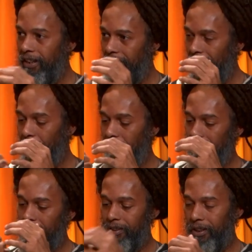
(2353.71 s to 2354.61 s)
Geb
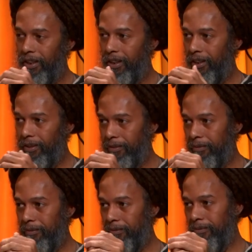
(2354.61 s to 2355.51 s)
is uh,
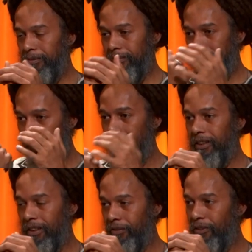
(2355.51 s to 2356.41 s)
god
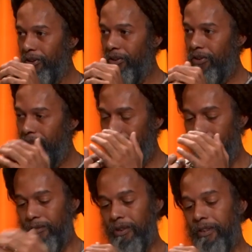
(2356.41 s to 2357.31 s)
of the earth.
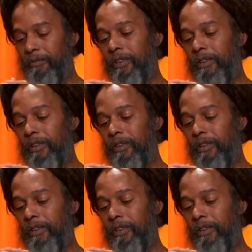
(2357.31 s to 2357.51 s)
Right?